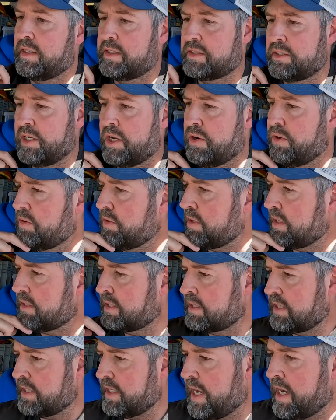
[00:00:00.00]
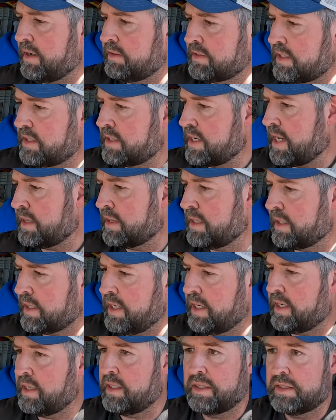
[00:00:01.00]
there's no, let's see, how's internet
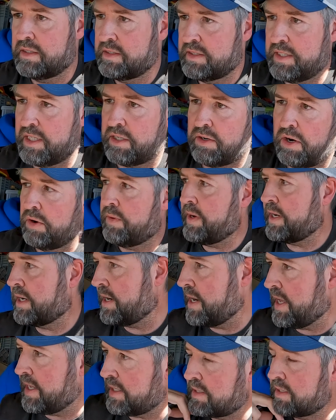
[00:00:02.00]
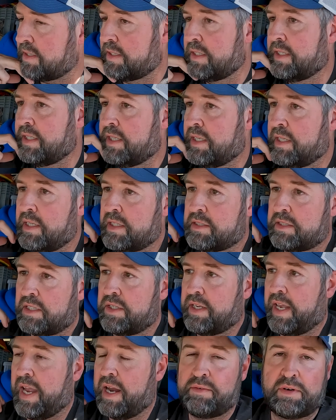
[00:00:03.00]
looking? Zero internet. So
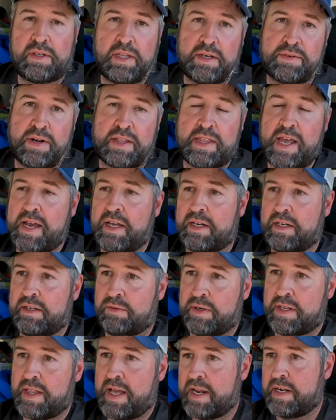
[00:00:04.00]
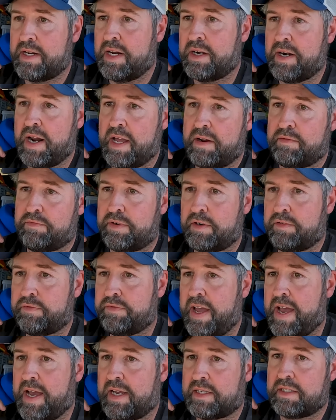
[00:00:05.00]
you can't really rely on, rely on internet for
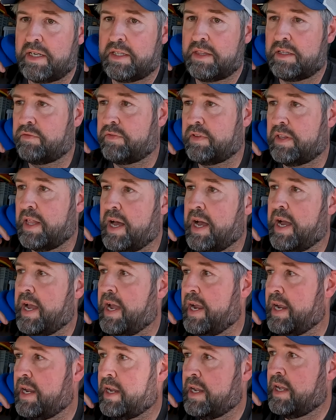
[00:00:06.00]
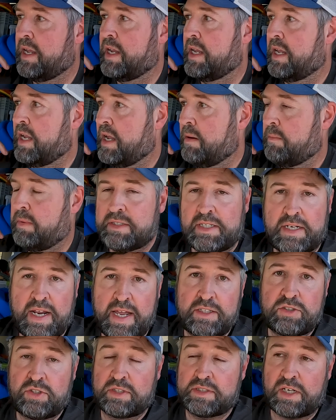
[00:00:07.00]
facts on the fly. But
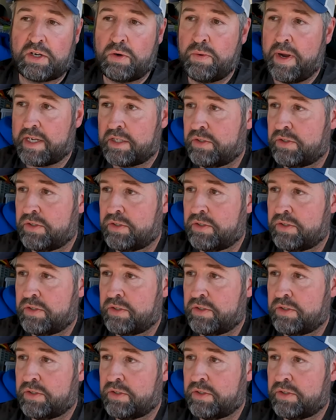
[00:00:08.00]
today is just a quick